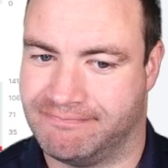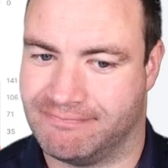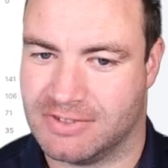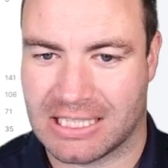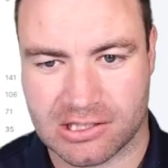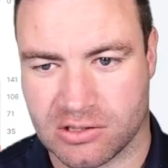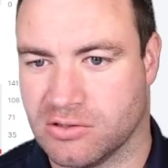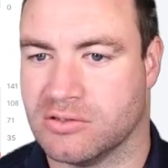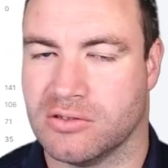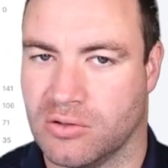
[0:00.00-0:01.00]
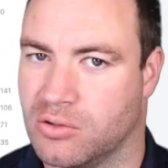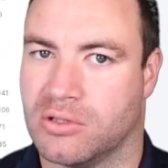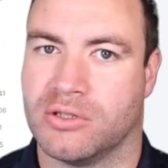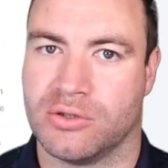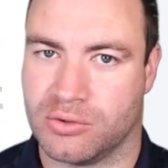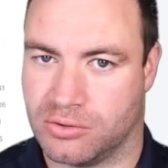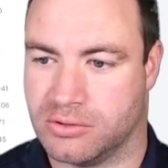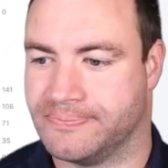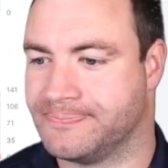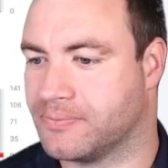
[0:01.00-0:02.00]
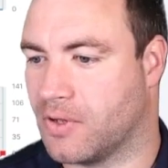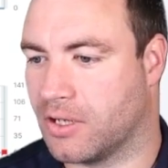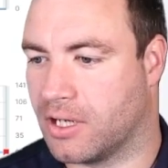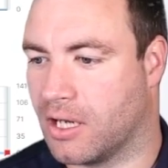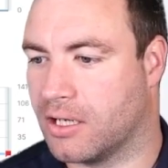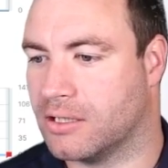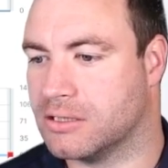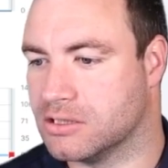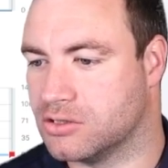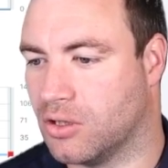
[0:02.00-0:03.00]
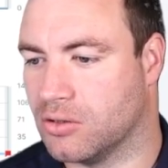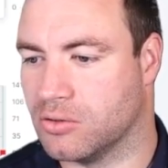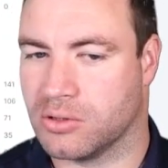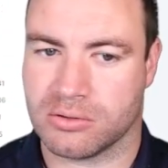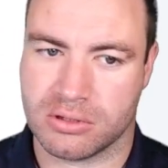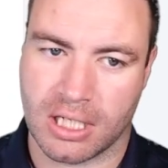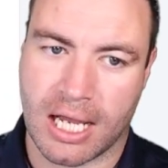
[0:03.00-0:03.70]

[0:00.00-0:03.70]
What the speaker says: Doesn't look good, okay? Does not look good.